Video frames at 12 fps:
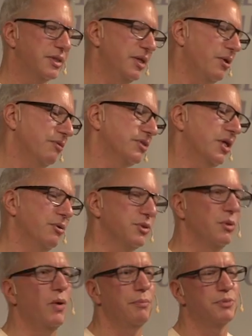You don't have to go to
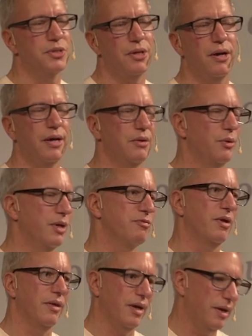a website or
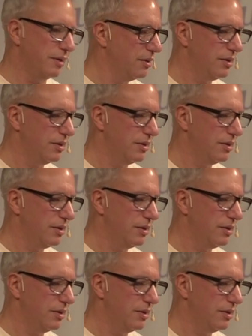anything like that.